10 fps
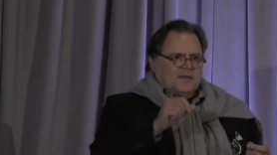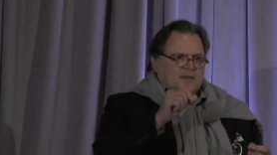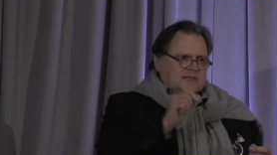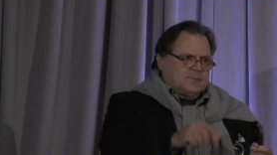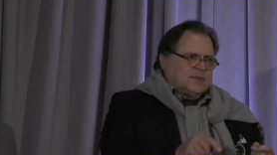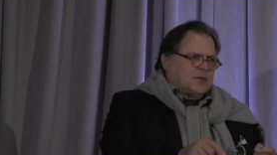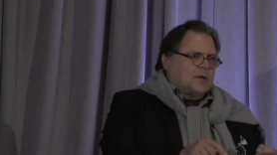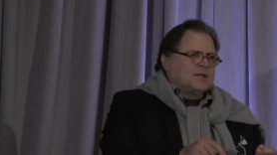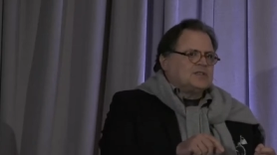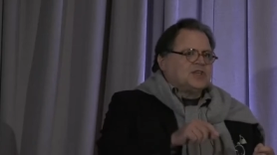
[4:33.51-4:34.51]
this
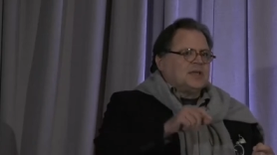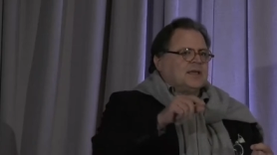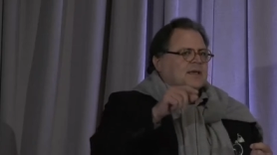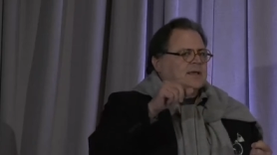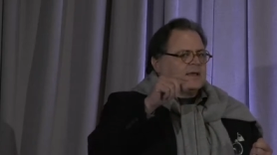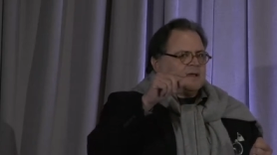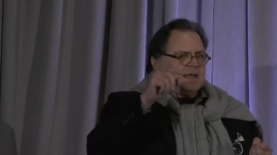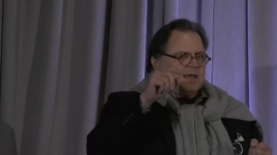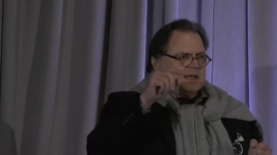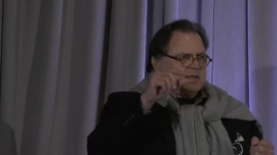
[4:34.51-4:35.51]
pathology
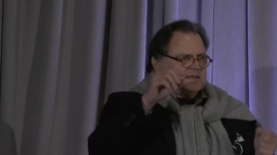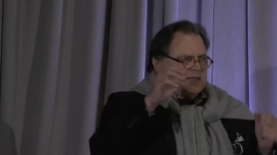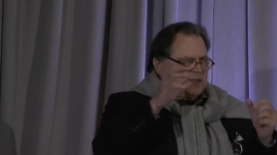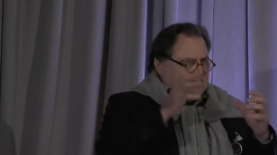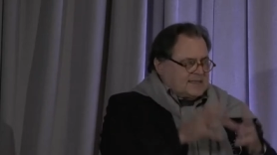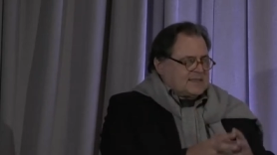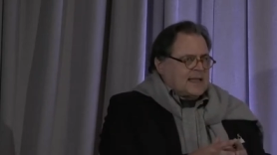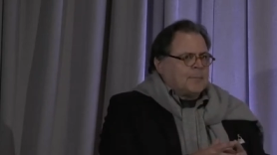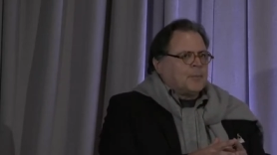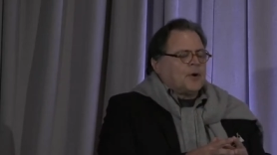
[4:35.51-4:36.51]
is this
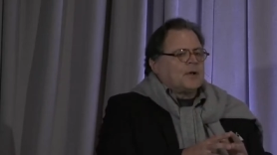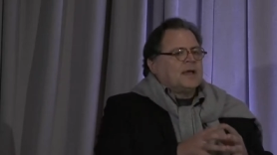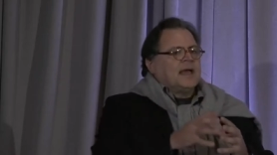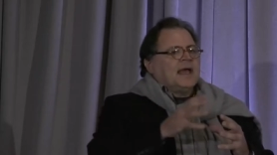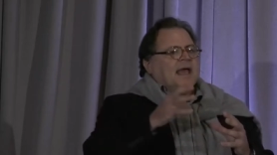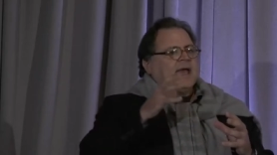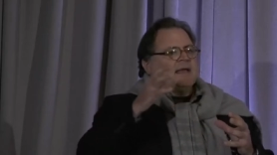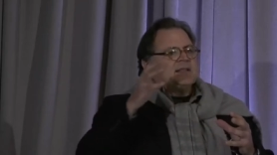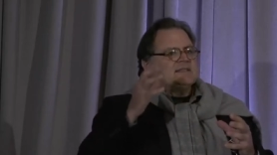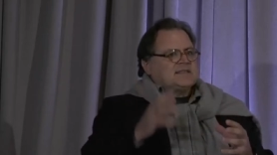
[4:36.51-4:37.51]
number,
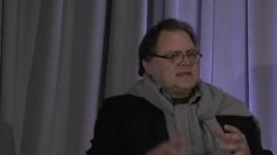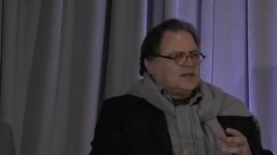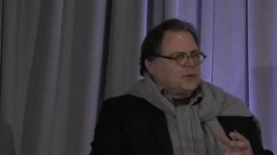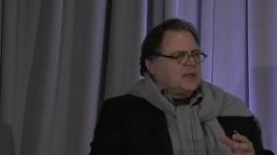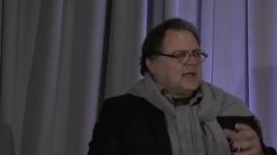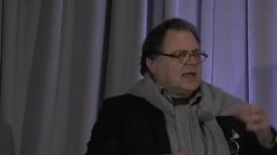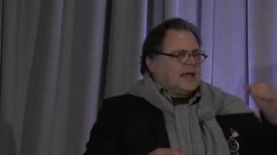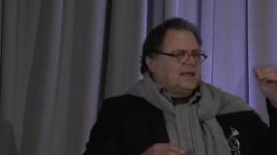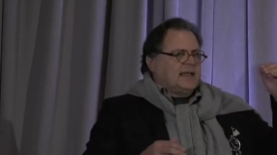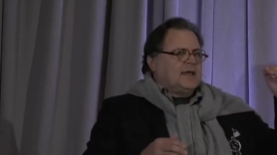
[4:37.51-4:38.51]
and this is the degree,
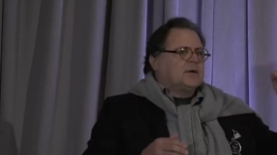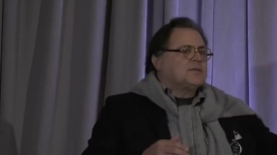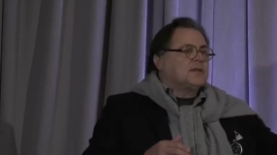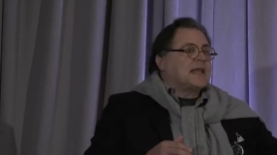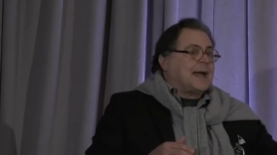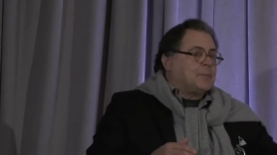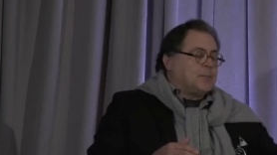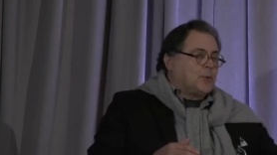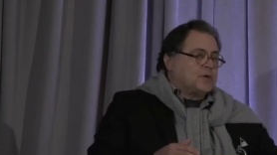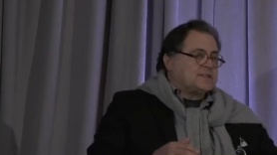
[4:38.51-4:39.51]
and here are the lab
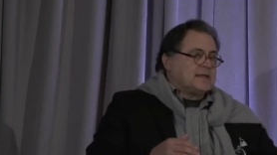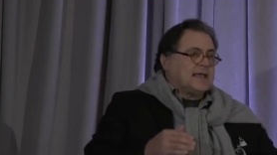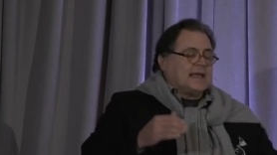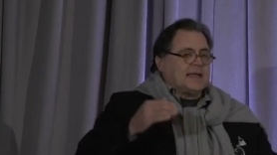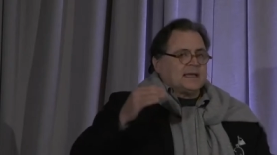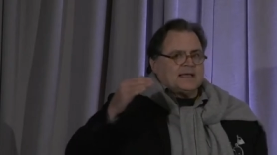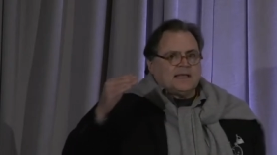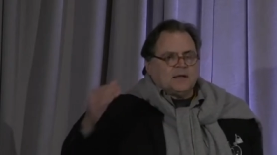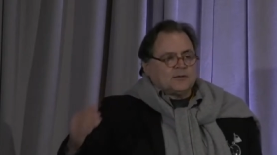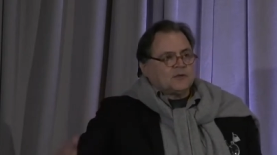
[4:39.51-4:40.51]
reports they're getting, and
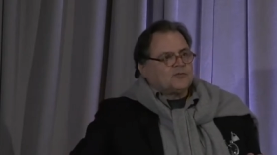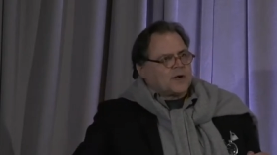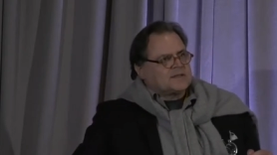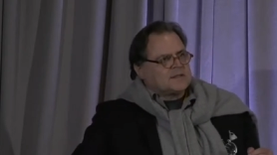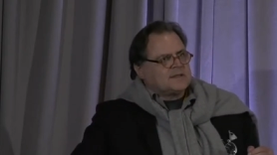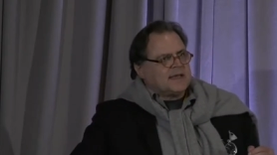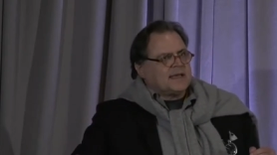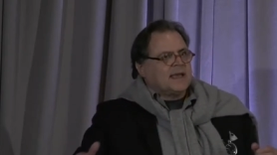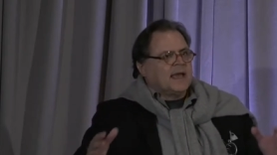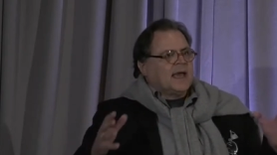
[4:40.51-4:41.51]
here are the drugs they're
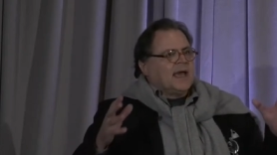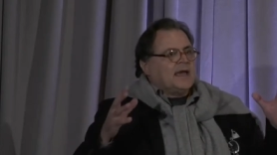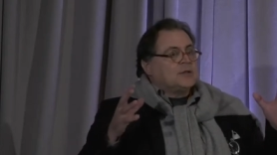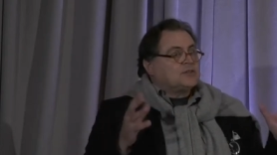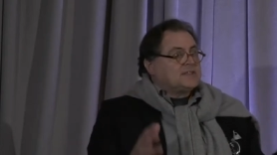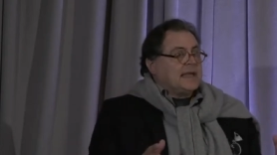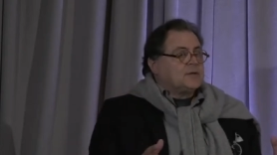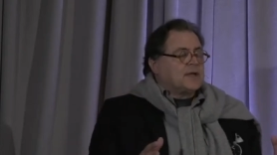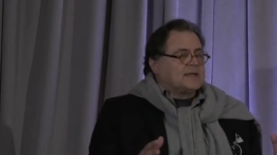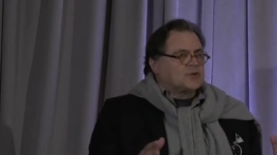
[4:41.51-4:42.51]
taking, and they're
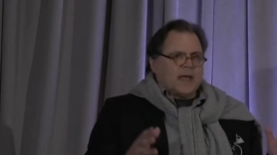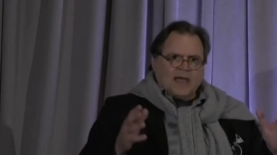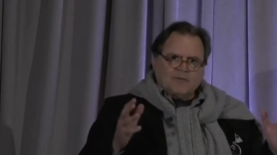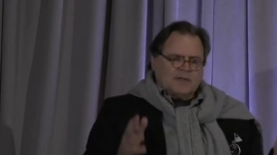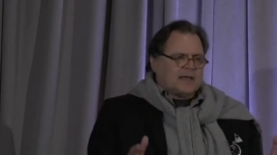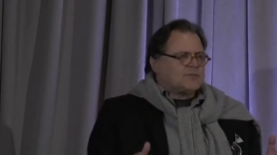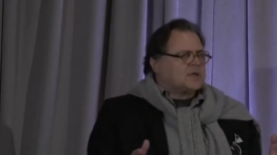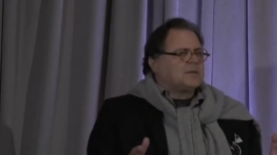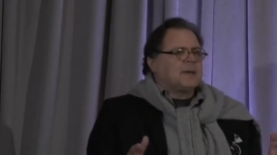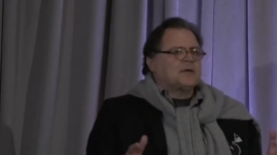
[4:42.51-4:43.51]
standardized. So every
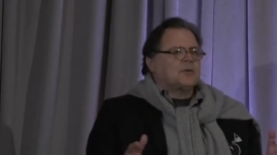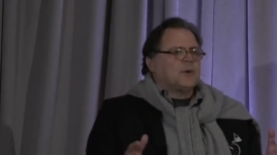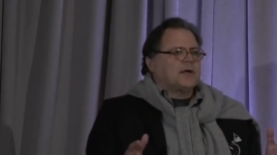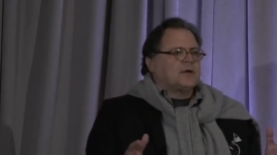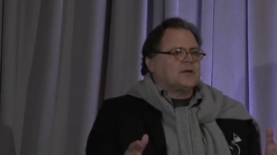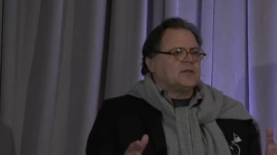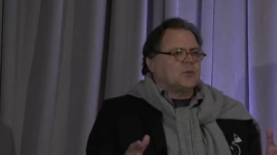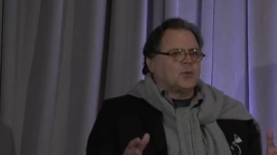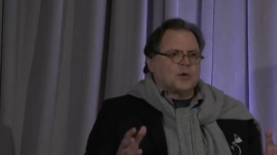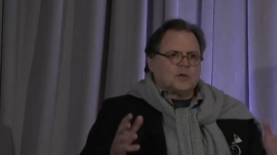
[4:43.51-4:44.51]
electronic medical record in
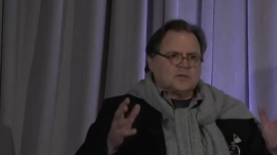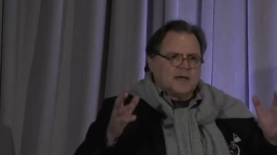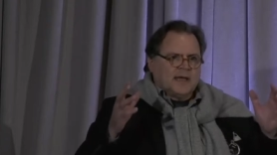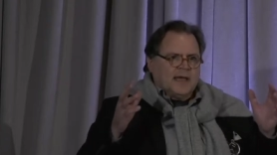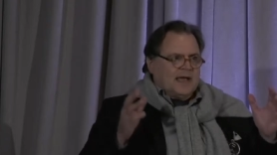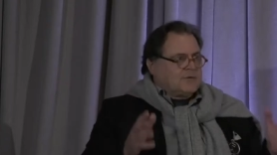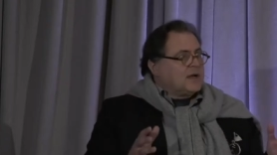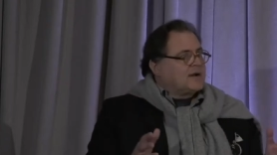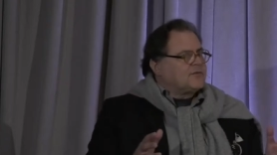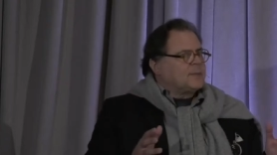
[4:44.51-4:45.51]
the world, every
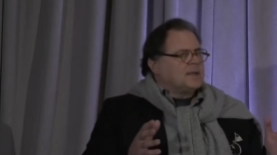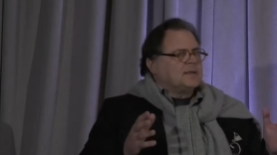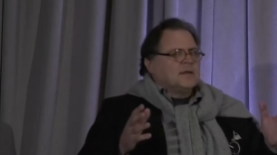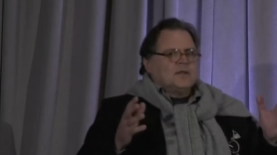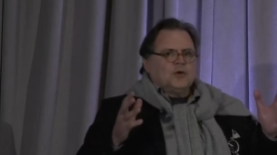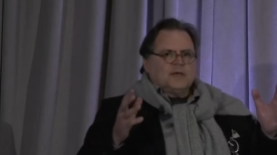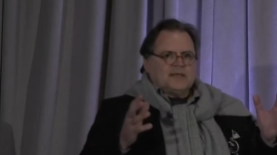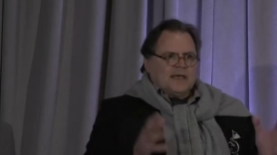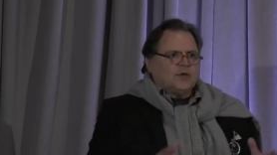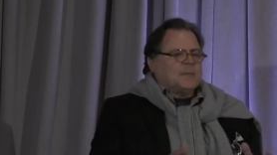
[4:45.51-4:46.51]
government, you can
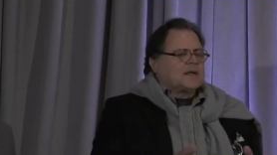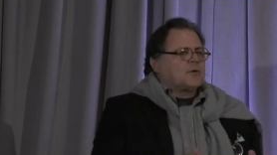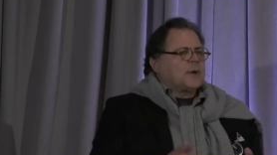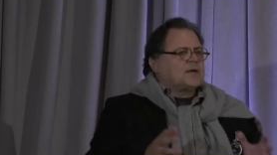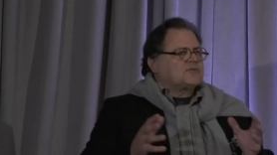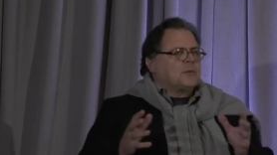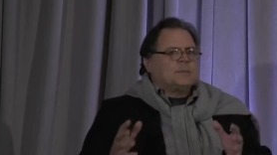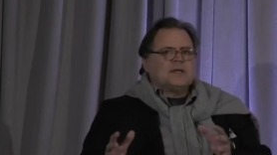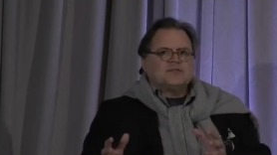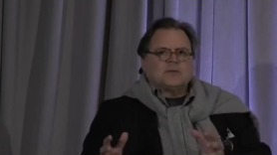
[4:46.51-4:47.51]
take your medical records from one
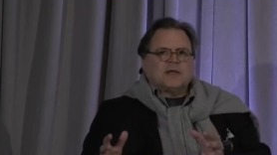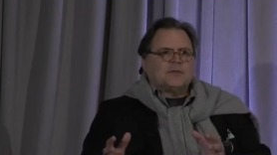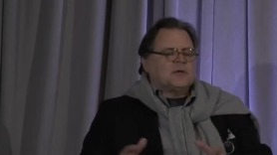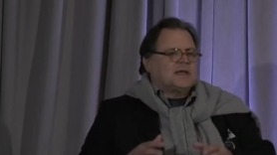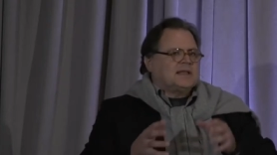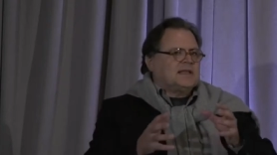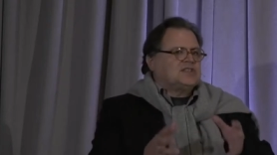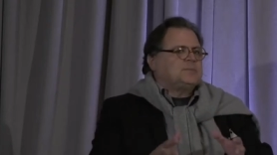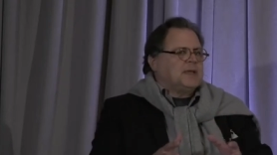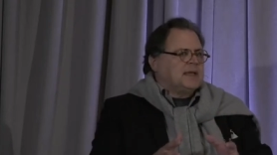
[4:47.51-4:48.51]
place to another, and they
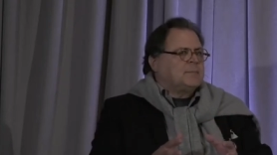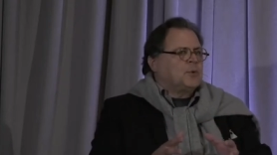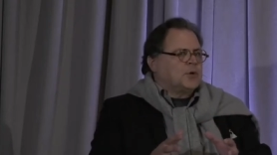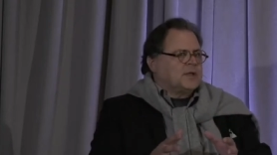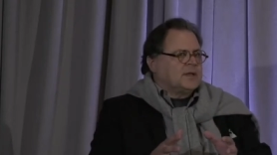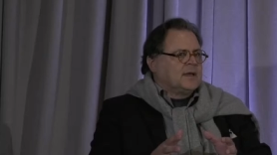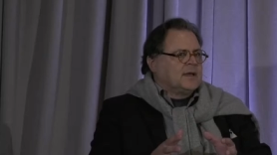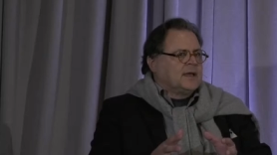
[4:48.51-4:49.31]
just be imported.